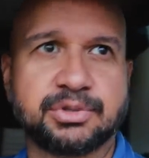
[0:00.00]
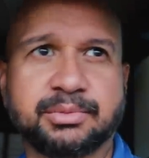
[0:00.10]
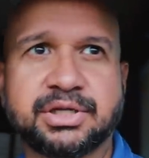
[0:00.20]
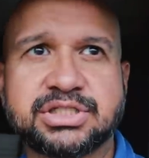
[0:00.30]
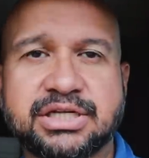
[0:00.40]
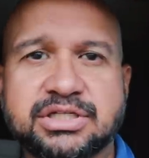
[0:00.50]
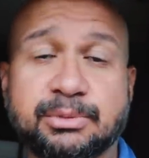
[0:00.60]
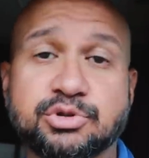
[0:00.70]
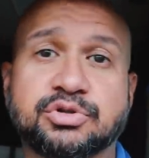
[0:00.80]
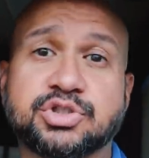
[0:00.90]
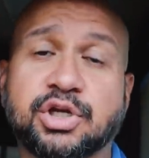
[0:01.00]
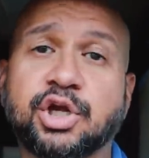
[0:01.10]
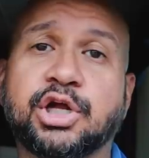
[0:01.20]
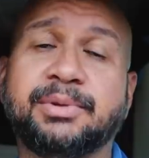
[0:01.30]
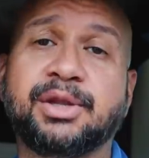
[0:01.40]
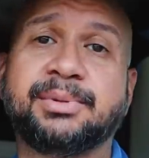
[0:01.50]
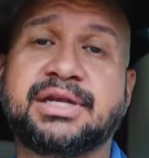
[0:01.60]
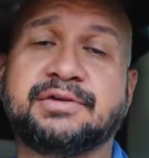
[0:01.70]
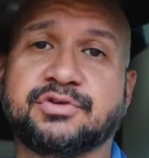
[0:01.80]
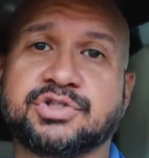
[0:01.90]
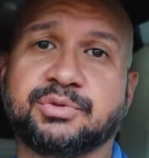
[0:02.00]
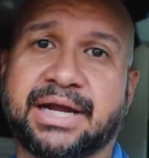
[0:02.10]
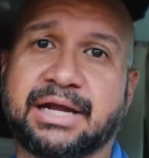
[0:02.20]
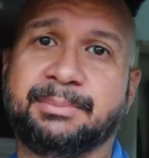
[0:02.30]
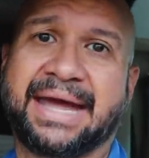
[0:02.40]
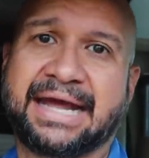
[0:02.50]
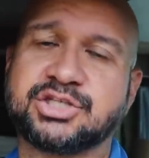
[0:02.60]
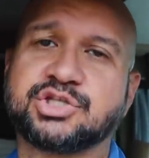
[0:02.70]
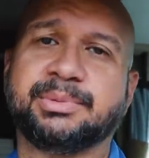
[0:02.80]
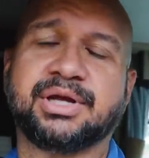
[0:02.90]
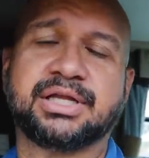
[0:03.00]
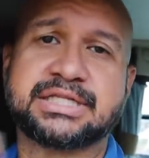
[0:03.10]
So I'm gonna change camera. So it's gonna look a little bit different. So when I come back, it's gonna be a